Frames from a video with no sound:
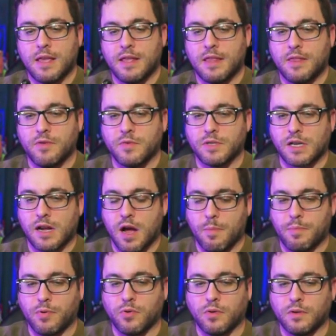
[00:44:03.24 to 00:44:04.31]
there was a
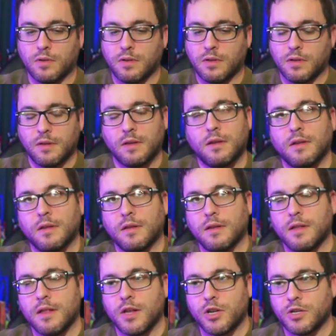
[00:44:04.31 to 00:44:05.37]
couple
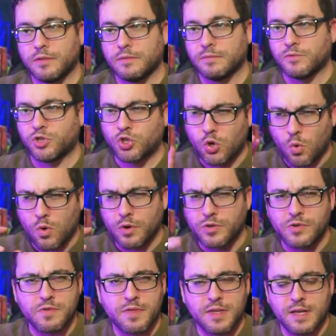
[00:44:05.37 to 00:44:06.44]

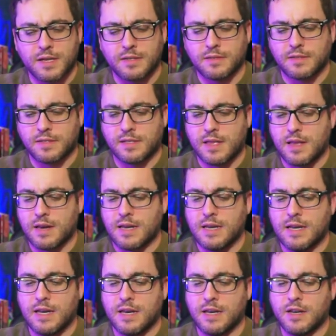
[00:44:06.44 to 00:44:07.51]
chores or things that he
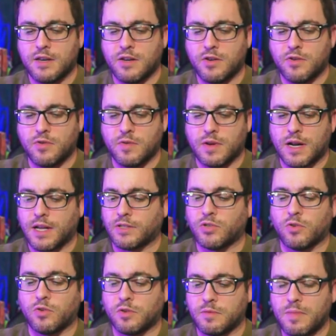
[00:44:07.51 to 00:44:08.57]
needed to do, and I
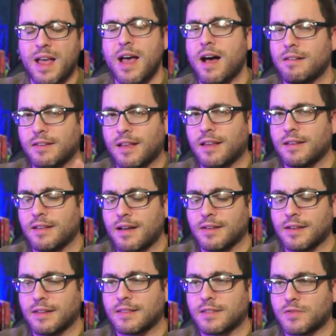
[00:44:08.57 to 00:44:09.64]
told him, "I'll get I'll
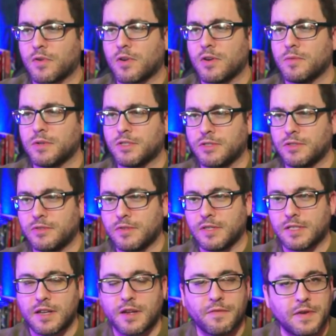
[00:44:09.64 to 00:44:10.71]
get this for you once you do
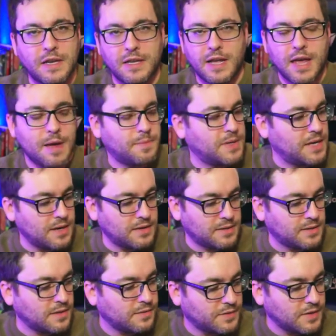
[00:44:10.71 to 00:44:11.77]
this stuff," and he kept getting
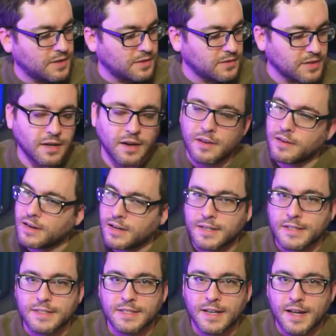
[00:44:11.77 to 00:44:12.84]
stuff done. And I was like, "All right, I
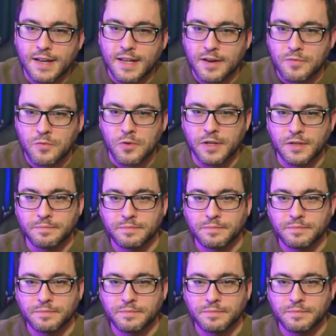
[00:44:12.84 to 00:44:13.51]
guess I got to get it for you."